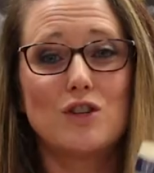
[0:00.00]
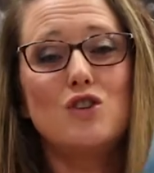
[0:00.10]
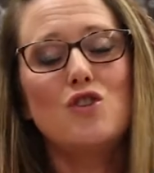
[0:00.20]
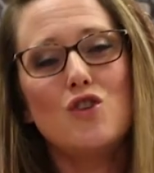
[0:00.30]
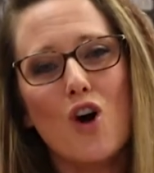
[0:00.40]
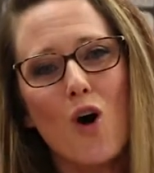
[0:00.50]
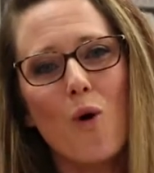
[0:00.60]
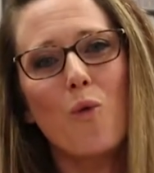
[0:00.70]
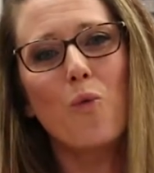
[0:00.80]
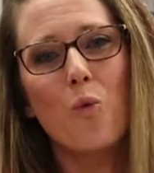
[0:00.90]
to
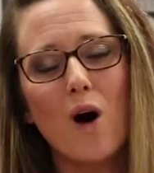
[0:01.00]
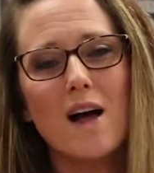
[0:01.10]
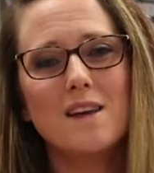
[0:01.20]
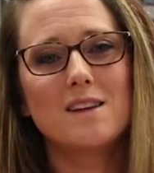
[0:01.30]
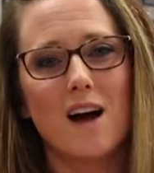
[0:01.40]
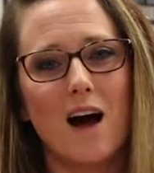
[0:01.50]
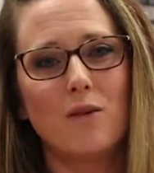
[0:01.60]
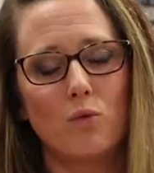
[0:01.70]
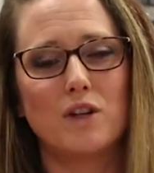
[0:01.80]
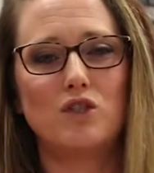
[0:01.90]
know what
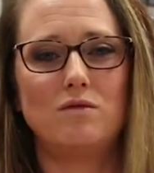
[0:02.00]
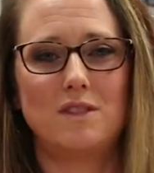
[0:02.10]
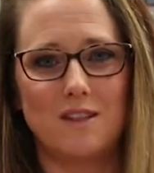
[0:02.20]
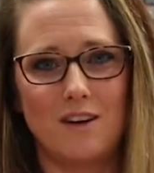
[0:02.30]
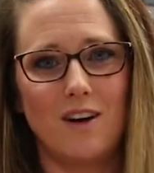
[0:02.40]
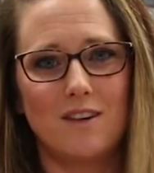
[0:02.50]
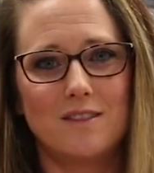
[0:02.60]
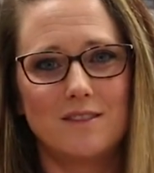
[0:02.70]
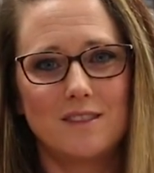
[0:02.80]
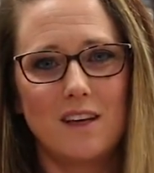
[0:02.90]
God wants you to know.
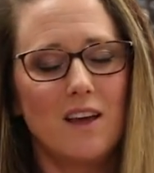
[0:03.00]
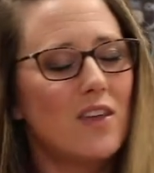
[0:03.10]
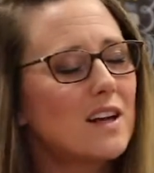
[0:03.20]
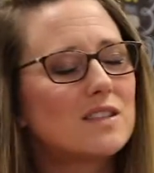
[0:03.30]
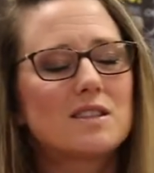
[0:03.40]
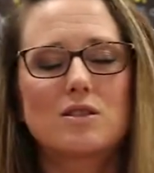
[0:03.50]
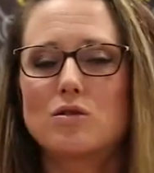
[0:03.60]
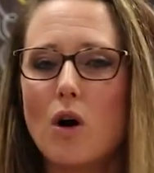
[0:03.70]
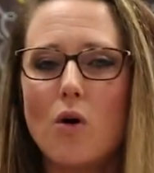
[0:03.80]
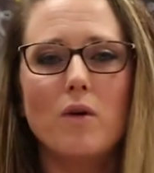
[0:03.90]
That is
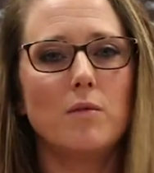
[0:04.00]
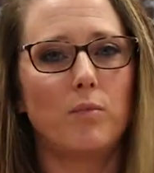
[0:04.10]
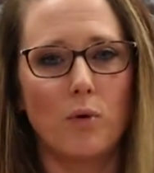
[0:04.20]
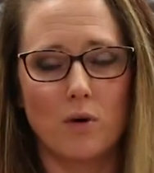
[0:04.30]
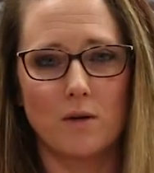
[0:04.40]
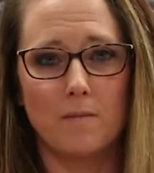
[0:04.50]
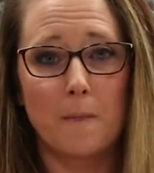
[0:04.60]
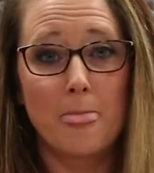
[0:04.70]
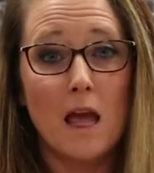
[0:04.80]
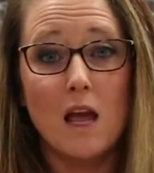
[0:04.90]
so important.
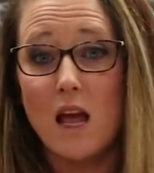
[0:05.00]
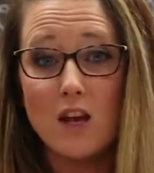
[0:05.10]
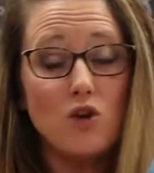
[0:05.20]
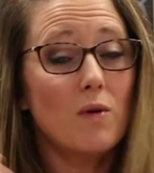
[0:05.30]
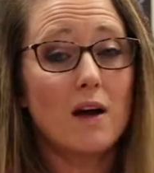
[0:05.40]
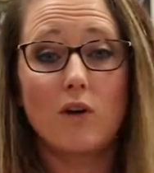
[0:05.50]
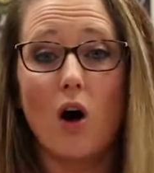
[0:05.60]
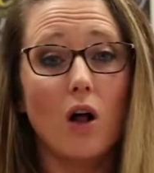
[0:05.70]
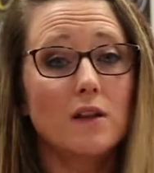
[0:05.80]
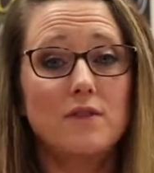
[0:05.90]
And you have
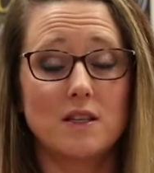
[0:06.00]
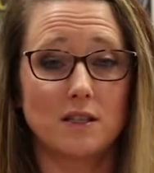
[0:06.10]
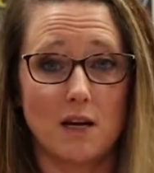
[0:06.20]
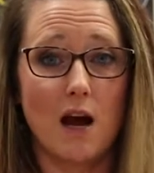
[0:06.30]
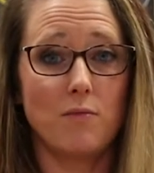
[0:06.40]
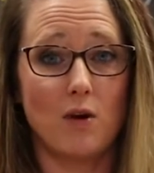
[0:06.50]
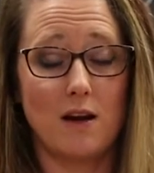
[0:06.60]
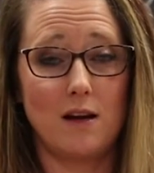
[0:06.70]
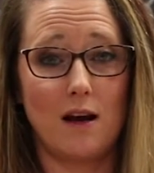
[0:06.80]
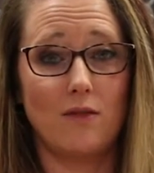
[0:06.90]
all of this time
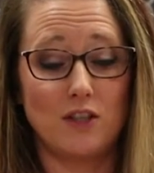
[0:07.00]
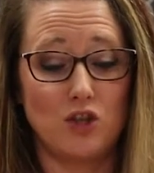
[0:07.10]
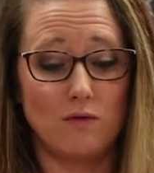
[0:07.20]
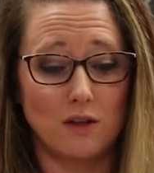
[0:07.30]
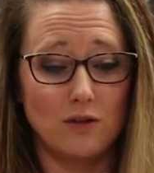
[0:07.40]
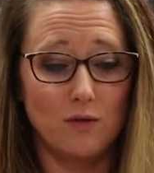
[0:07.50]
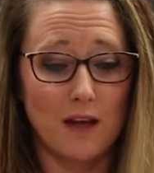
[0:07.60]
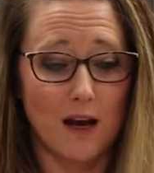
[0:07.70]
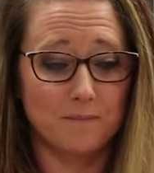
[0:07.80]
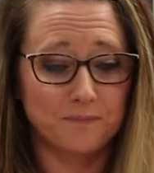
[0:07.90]
right now that you can do
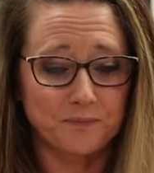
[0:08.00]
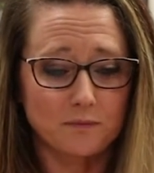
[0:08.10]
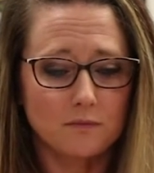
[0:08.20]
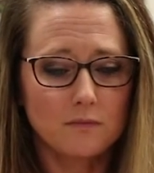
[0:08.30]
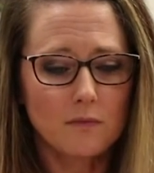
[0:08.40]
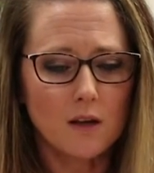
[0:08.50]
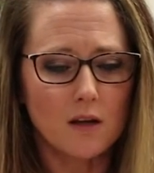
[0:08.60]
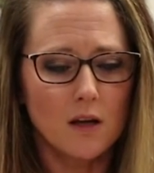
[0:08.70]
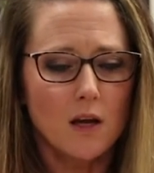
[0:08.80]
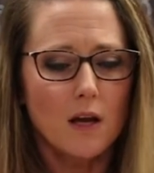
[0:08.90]
that.
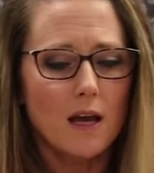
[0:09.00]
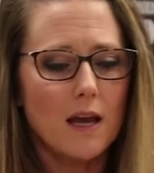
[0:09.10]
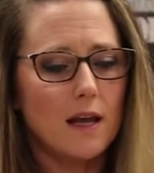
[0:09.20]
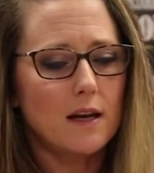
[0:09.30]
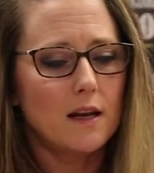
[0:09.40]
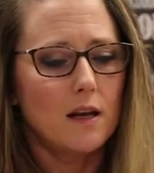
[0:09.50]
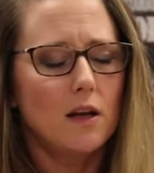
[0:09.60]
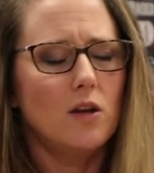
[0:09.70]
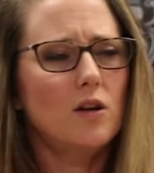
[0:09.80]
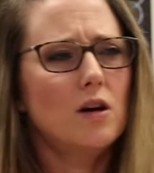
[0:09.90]
And,
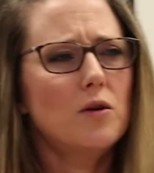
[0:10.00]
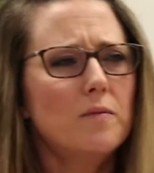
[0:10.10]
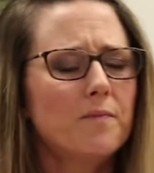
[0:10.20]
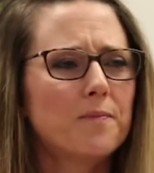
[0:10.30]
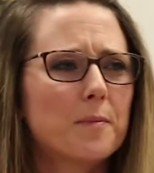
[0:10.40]
you know,